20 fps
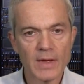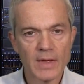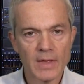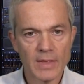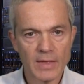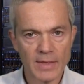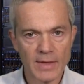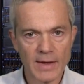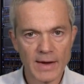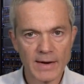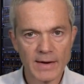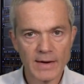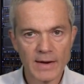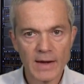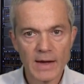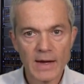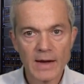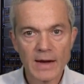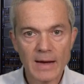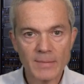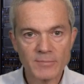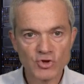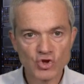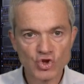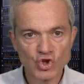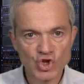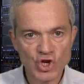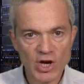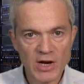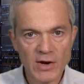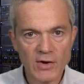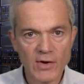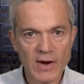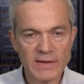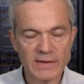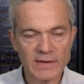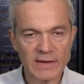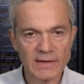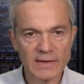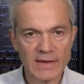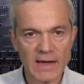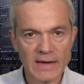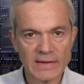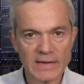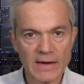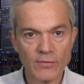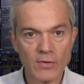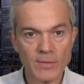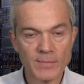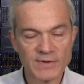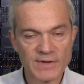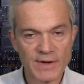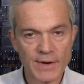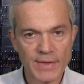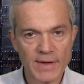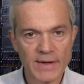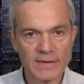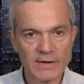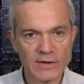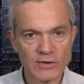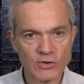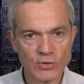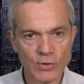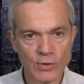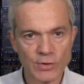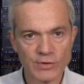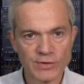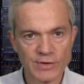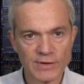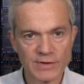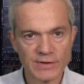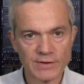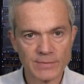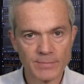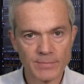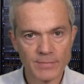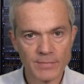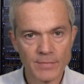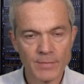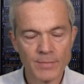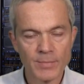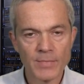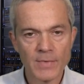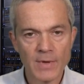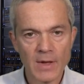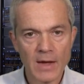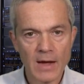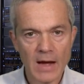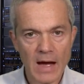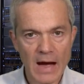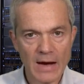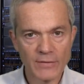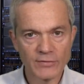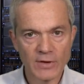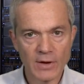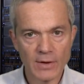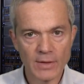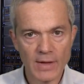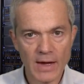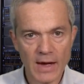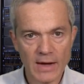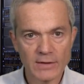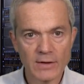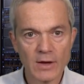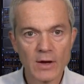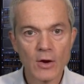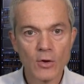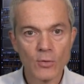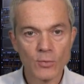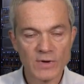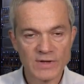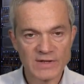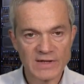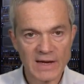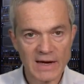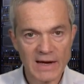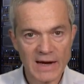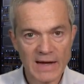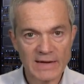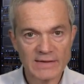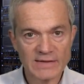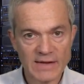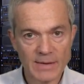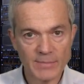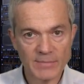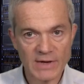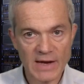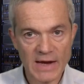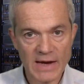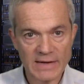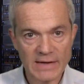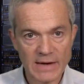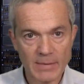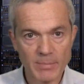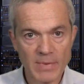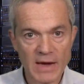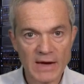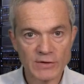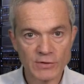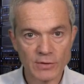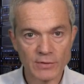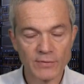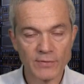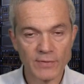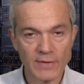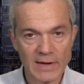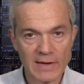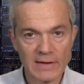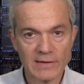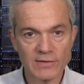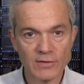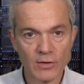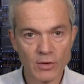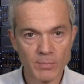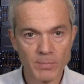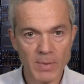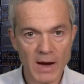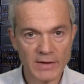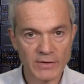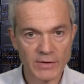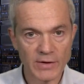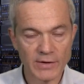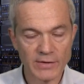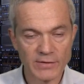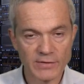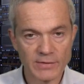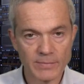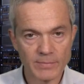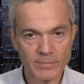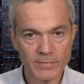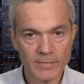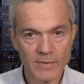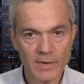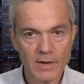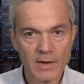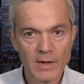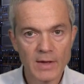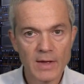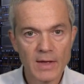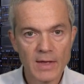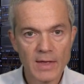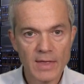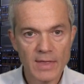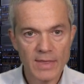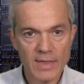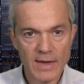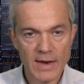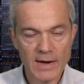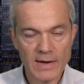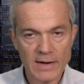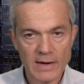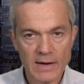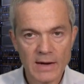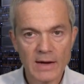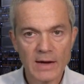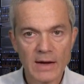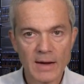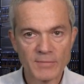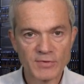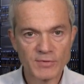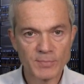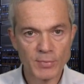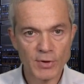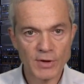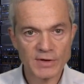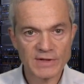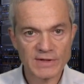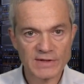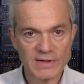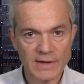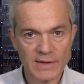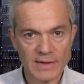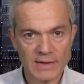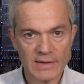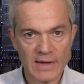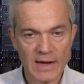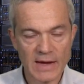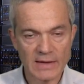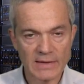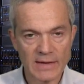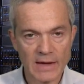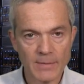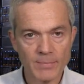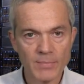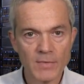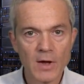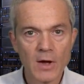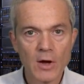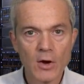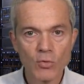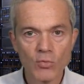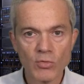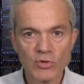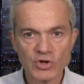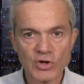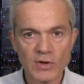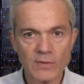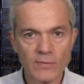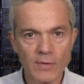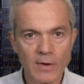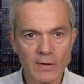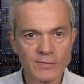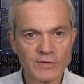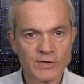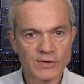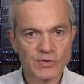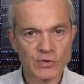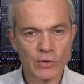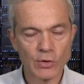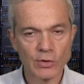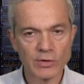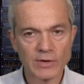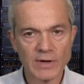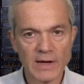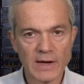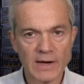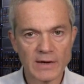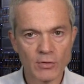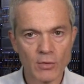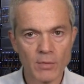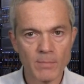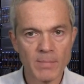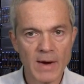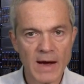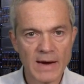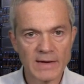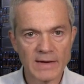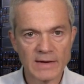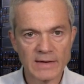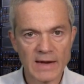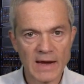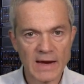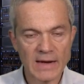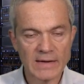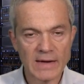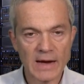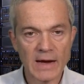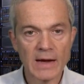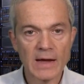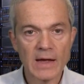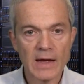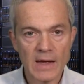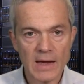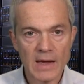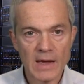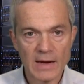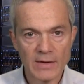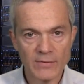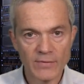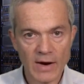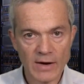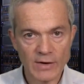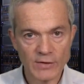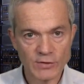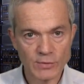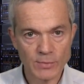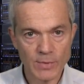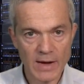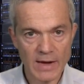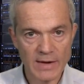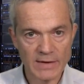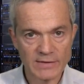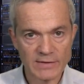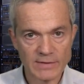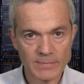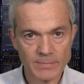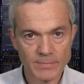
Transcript: Then comes generating data from synthetic sources. After that, we select some data based on fields or patterns. Then comes processing the data, which involves sorting and combining data in various ways.